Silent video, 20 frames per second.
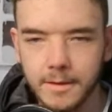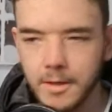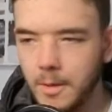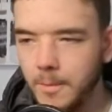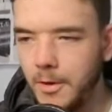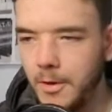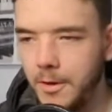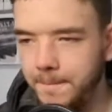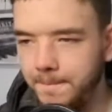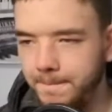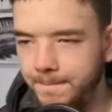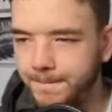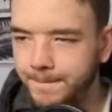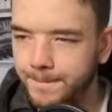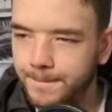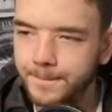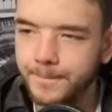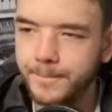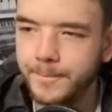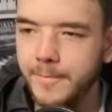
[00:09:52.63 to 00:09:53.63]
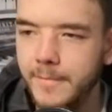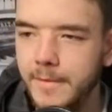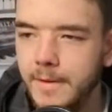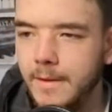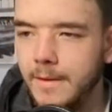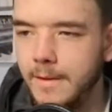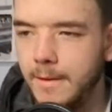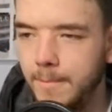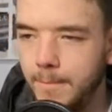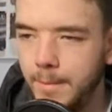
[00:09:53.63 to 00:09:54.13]
Come on.
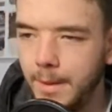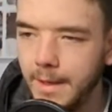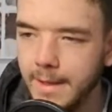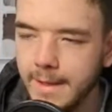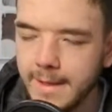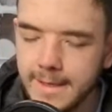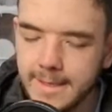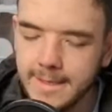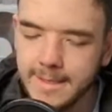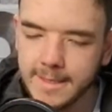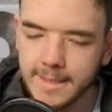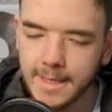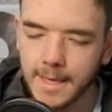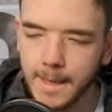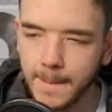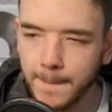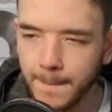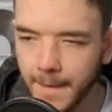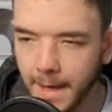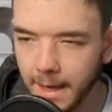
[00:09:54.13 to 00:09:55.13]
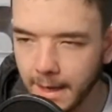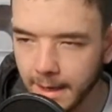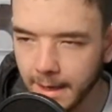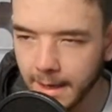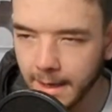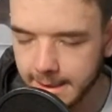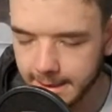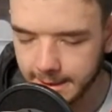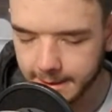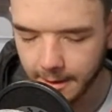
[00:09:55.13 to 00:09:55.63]
Please,
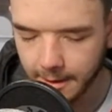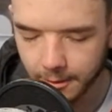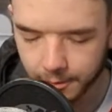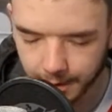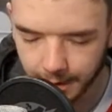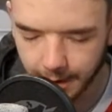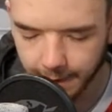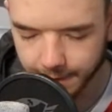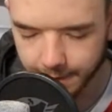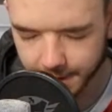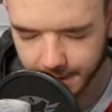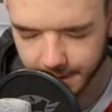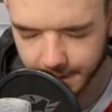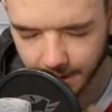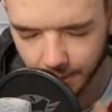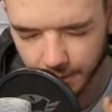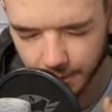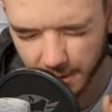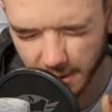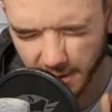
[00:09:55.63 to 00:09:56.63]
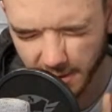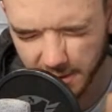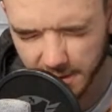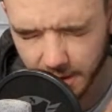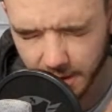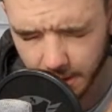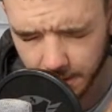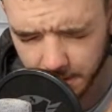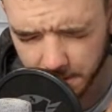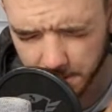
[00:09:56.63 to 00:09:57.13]
please don't give us anyone like
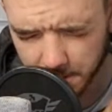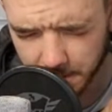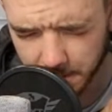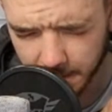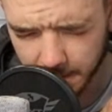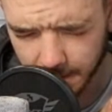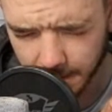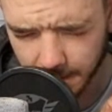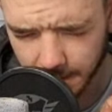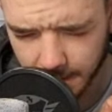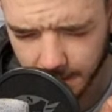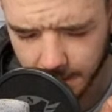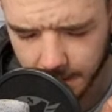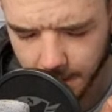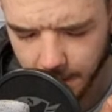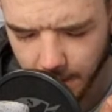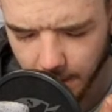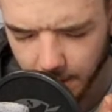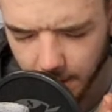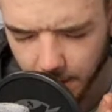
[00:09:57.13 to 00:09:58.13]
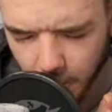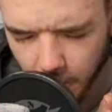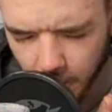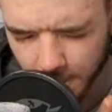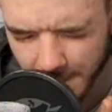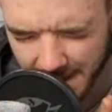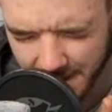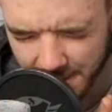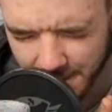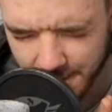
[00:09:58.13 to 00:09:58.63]
Tottenham
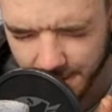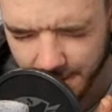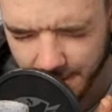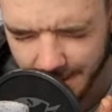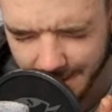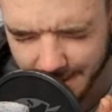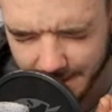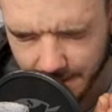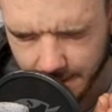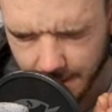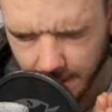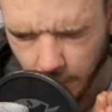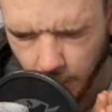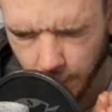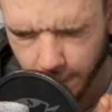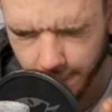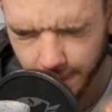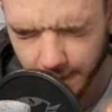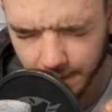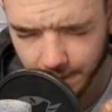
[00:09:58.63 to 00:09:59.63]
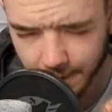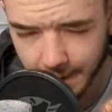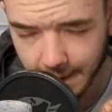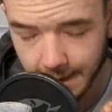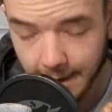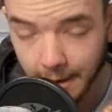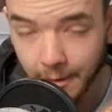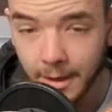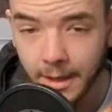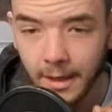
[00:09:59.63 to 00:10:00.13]
or Man United or
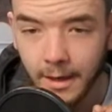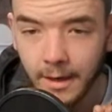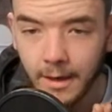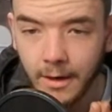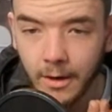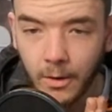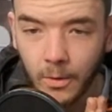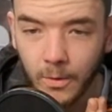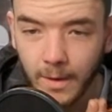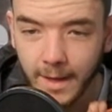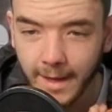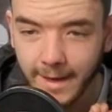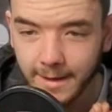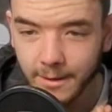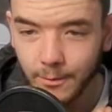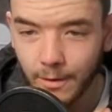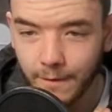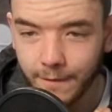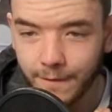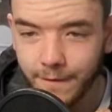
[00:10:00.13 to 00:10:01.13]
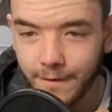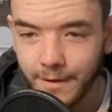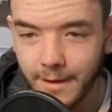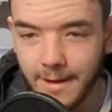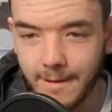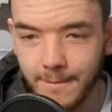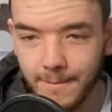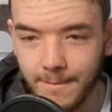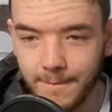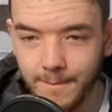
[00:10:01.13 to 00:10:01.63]
Villarreal or anyone for
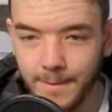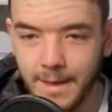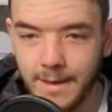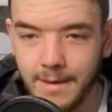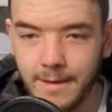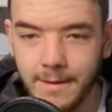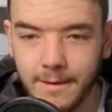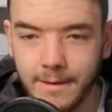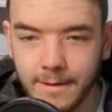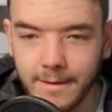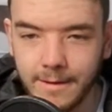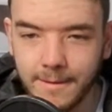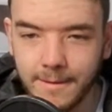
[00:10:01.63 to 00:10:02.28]
that matter.